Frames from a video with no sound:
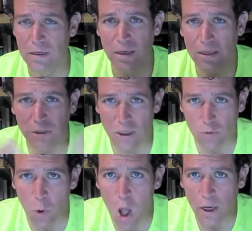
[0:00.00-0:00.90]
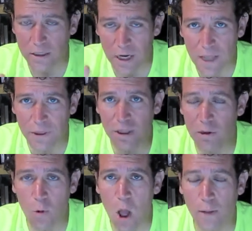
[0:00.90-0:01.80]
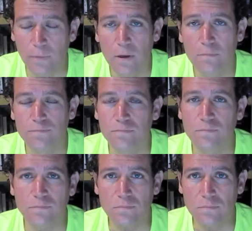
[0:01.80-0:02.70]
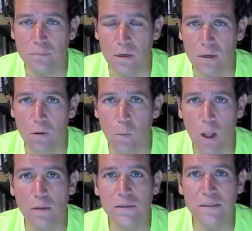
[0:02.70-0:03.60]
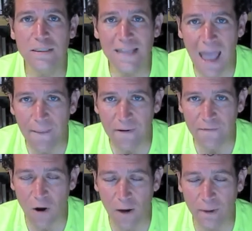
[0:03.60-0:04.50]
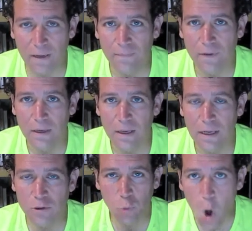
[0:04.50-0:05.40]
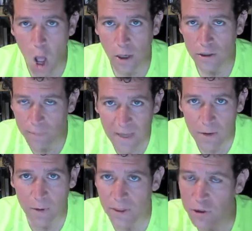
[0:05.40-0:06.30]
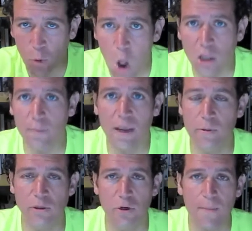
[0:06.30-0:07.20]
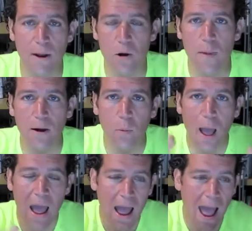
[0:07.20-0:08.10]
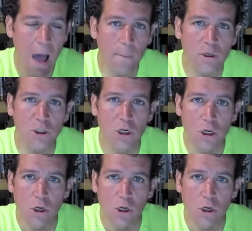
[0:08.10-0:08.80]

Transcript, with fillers: It's, it's wrong. It's unethically wrong. Well, salmon farming is wrong to begin with. It's wrong to begin with. So no matter, no matter how much